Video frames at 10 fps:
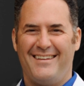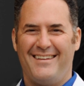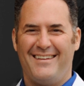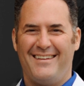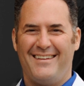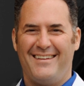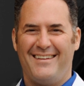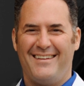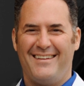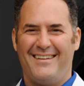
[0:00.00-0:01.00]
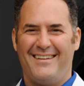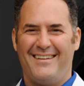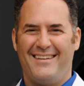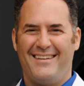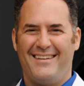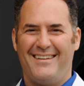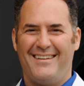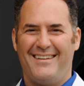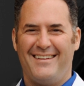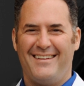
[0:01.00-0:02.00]

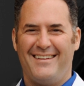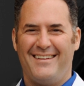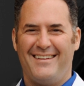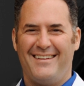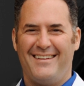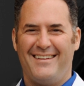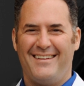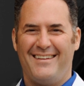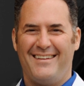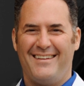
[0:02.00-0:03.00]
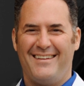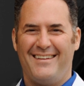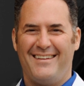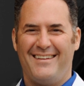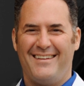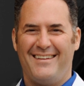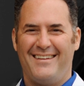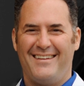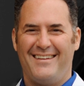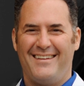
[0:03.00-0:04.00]

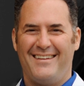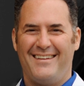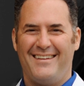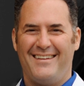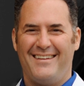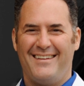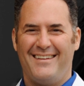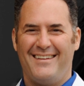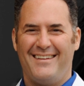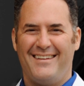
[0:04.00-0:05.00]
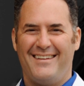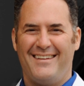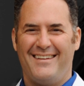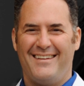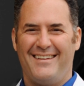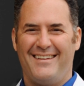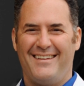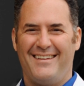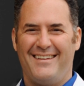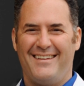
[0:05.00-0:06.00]

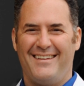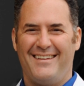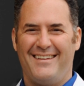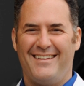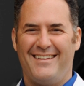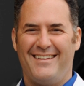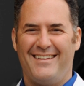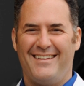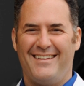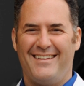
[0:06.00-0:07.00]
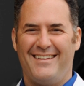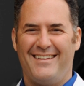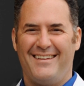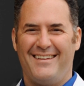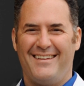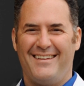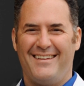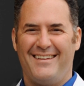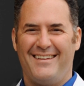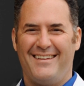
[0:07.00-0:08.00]
This is a still picture; no speech is visible.